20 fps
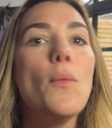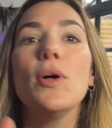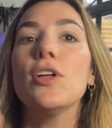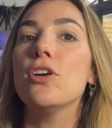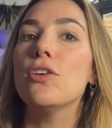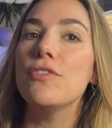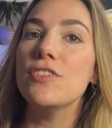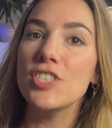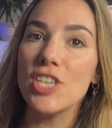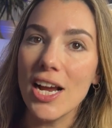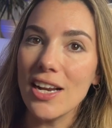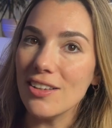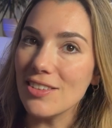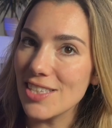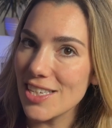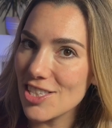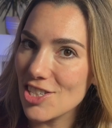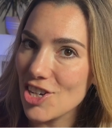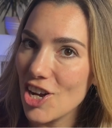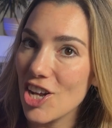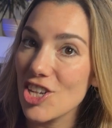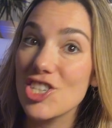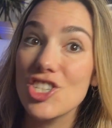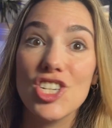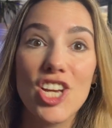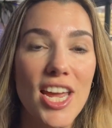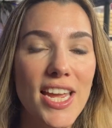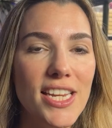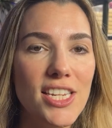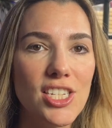Well, your vaginal discharge
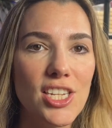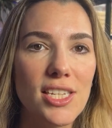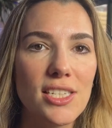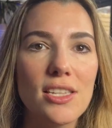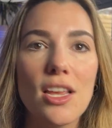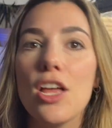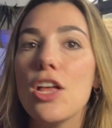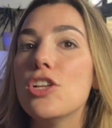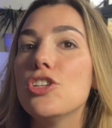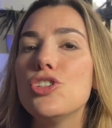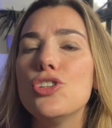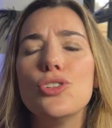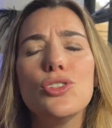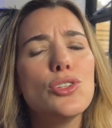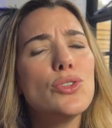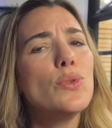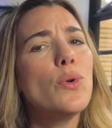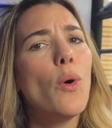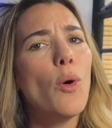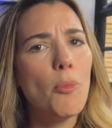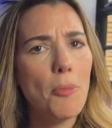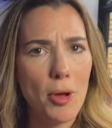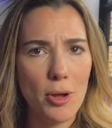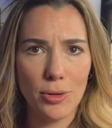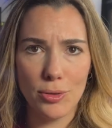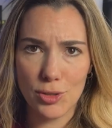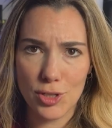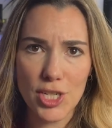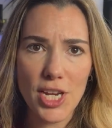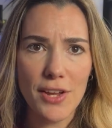changes due to
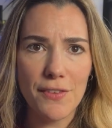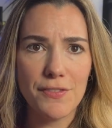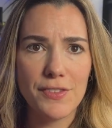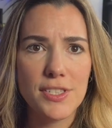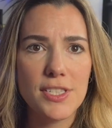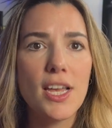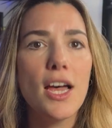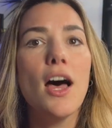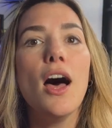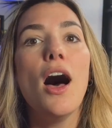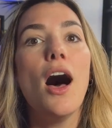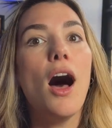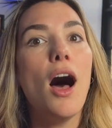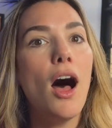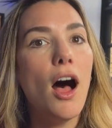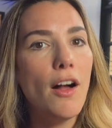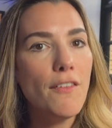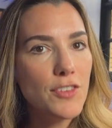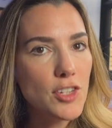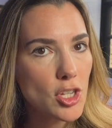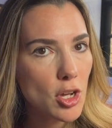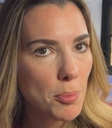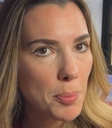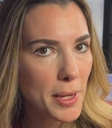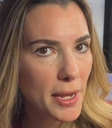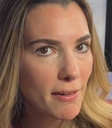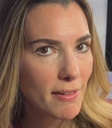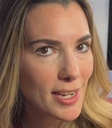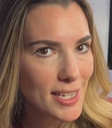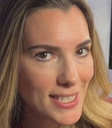hormonal shifts, after your
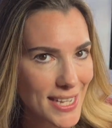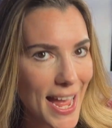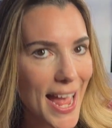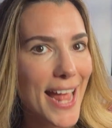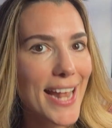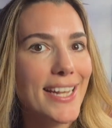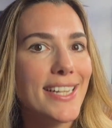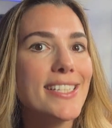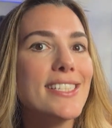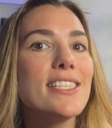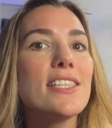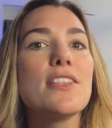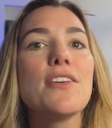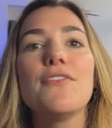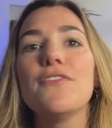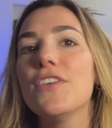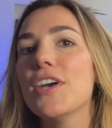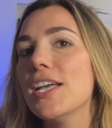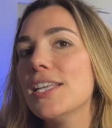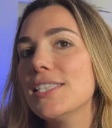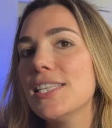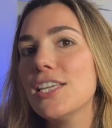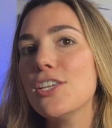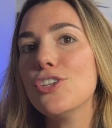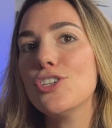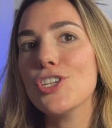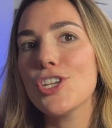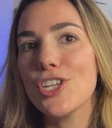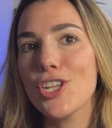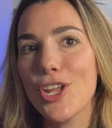period ends, the first thing
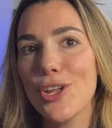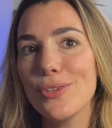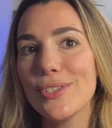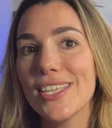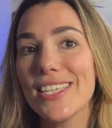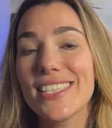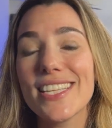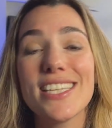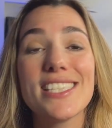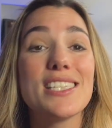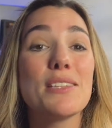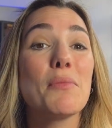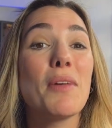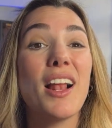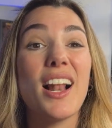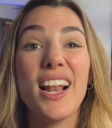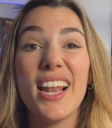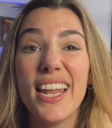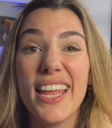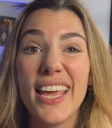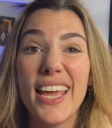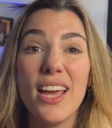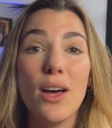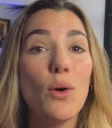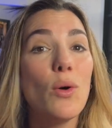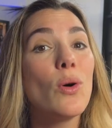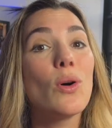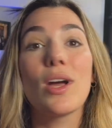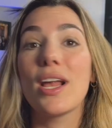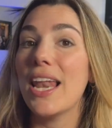you should notice is some clear
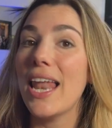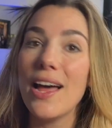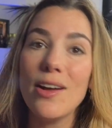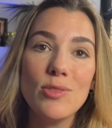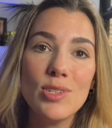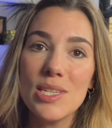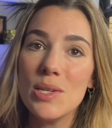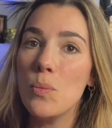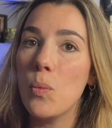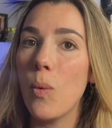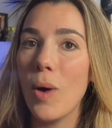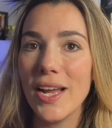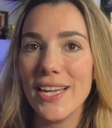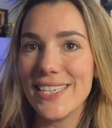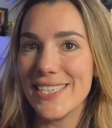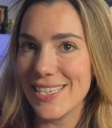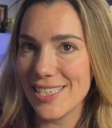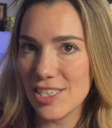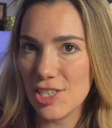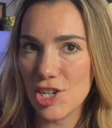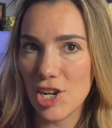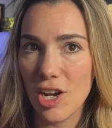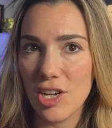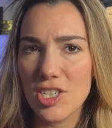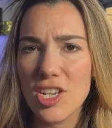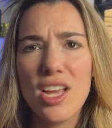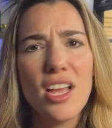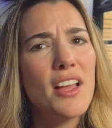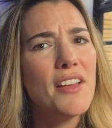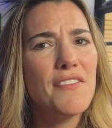or cloudy white
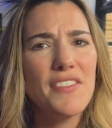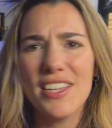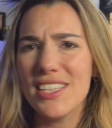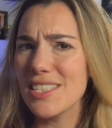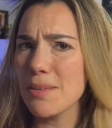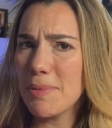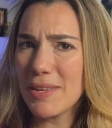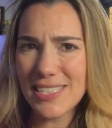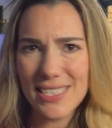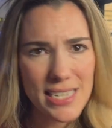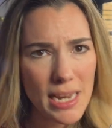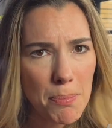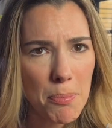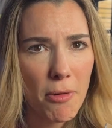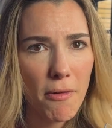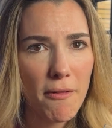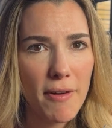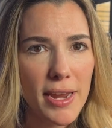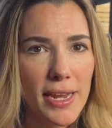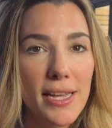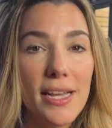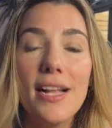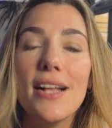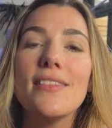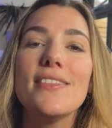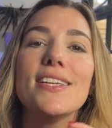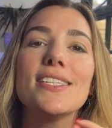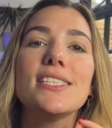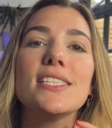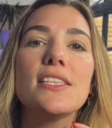discharge feels a bit slippery.
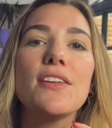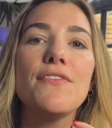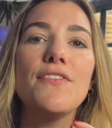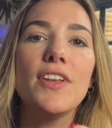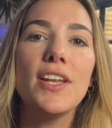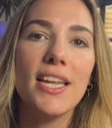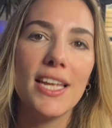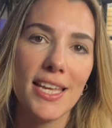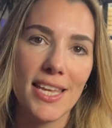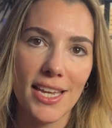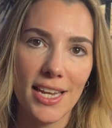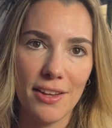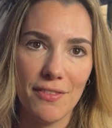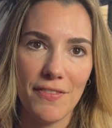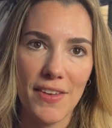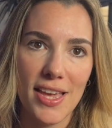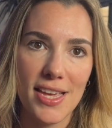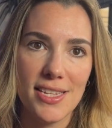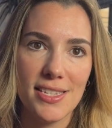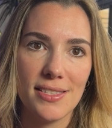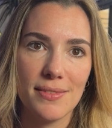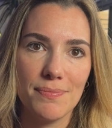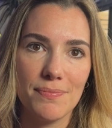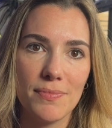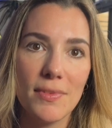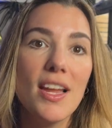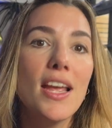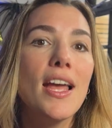This is the follicular phase.